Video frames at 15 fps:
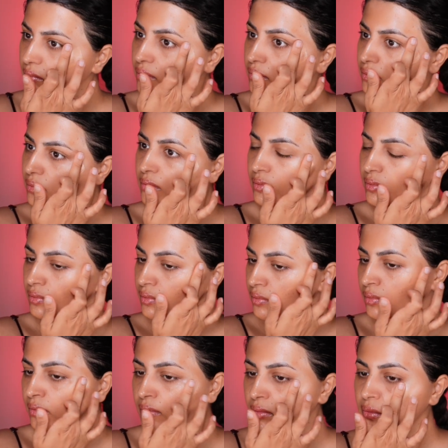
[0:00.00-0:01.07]
is either use
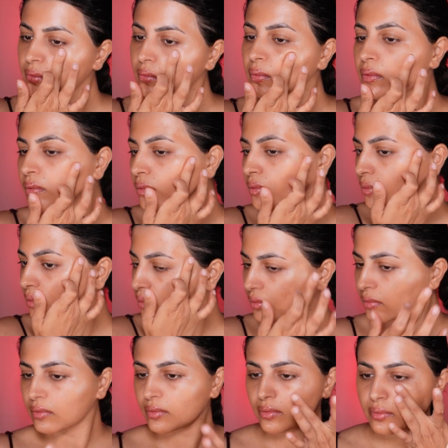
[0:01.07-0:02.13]
a brush or the tip
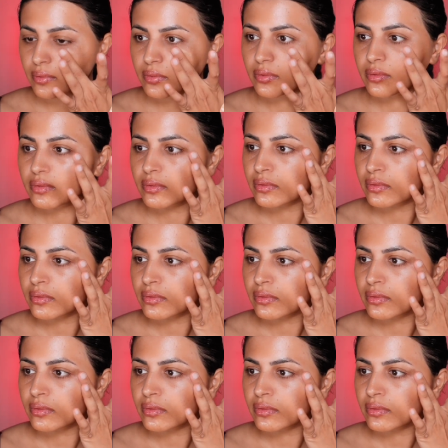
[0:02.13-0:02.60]
of your finger.